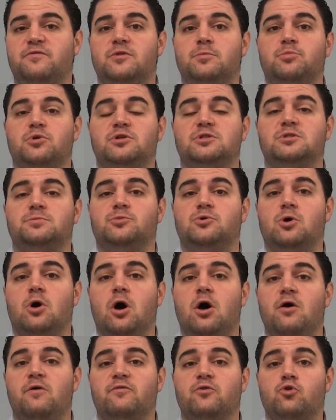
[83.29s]
of the principle
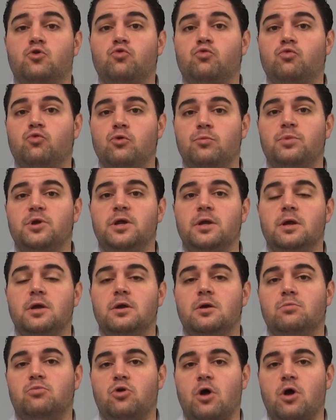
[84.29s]
of grouping